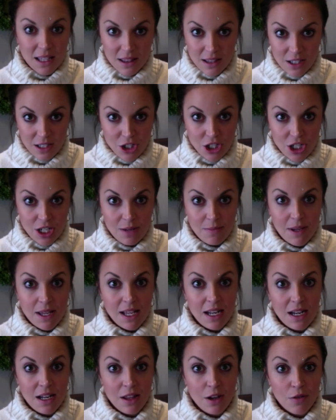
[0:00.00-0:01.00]
legitimate
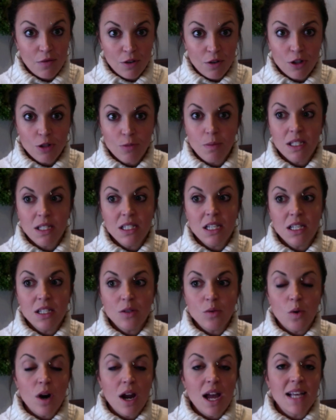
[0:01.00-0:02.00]
in their first business
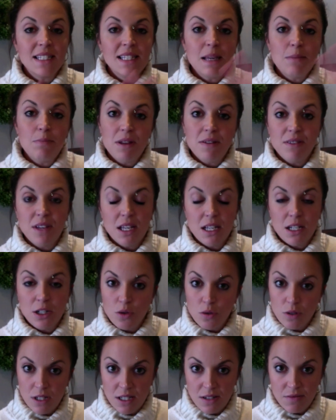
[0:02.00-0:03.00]
or as they pivot into
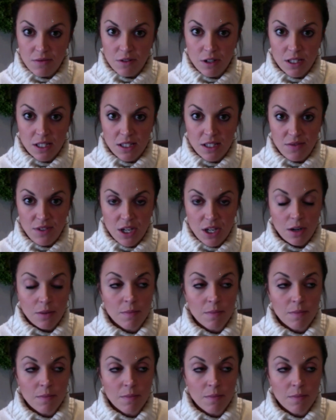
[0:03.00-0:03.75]
a different sphere.